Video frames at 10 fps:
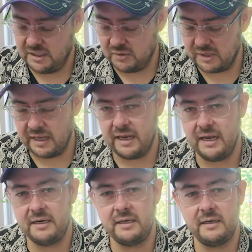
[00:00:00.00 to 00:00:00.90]
you
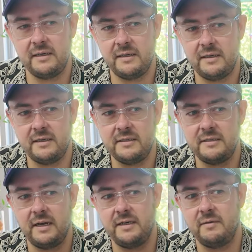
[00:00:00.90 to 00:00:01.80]
can uh,
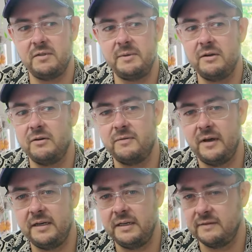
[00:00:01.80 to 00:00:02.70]
sign up to be
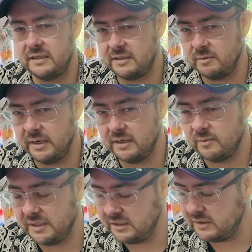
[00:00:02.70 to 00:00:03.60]
notified if slash when
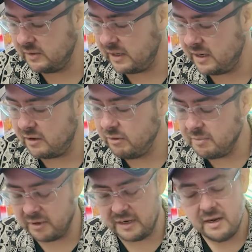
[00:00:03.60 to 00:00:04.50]
we do a
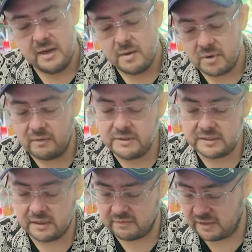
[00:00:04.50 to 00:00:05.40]
reprint. But
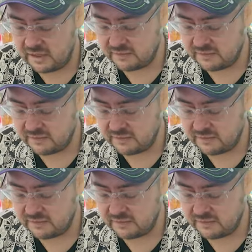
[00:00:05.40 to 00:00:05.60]
obviously, over the